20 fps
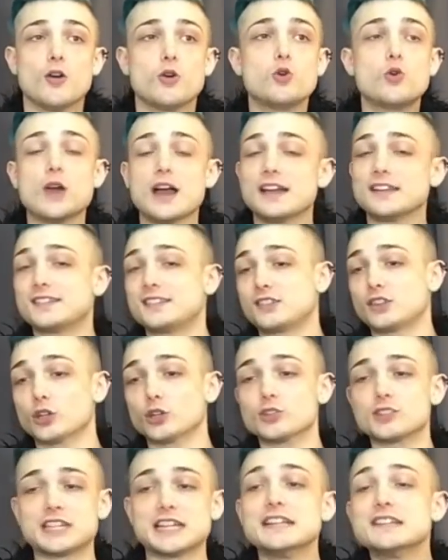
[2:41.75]
who has
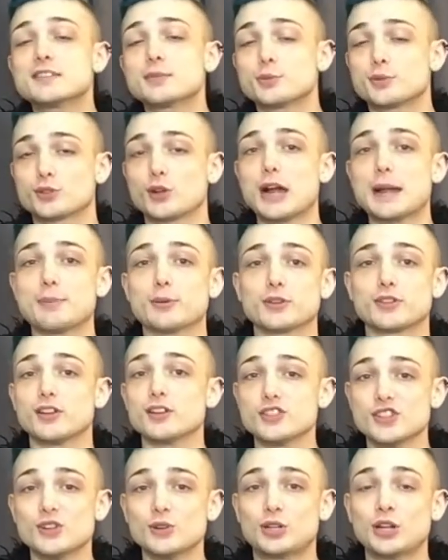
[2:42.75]
13 subscribers
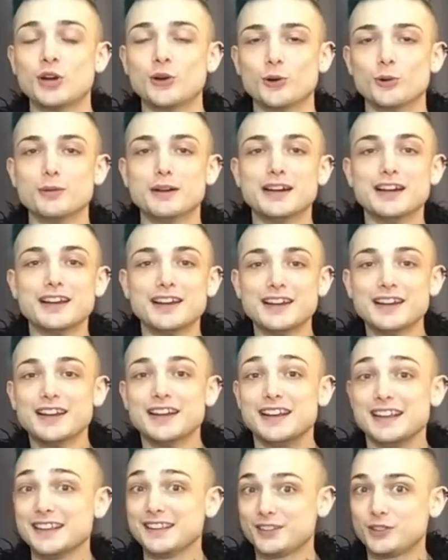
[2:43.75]
on YouTube,
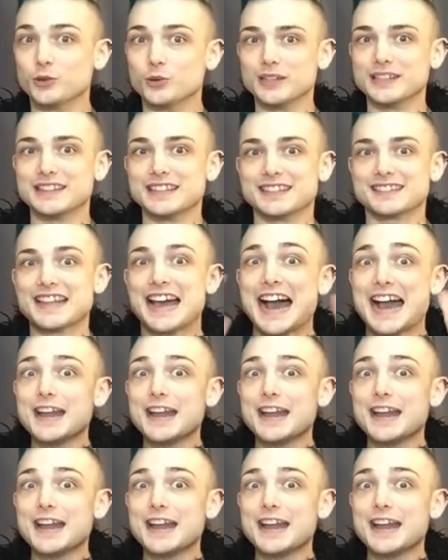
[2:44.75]
is doing this.